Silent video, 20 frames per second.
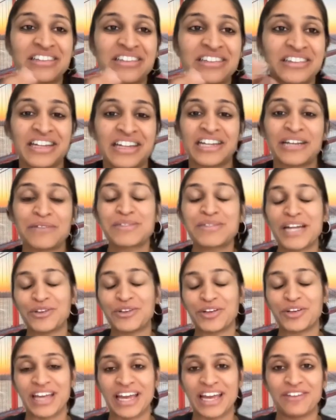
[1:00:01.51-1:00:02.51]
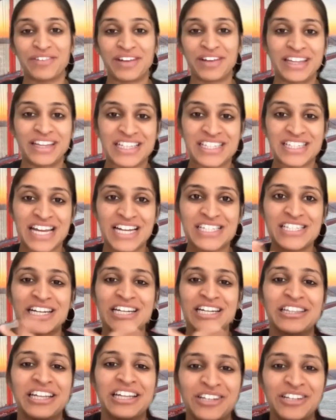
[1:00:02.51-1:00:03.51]
the tips that you gave and the insights
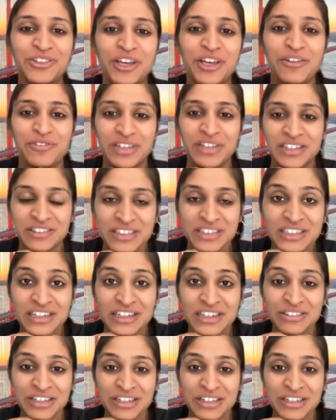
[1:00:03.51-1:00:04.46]
that, that you gave, but uh,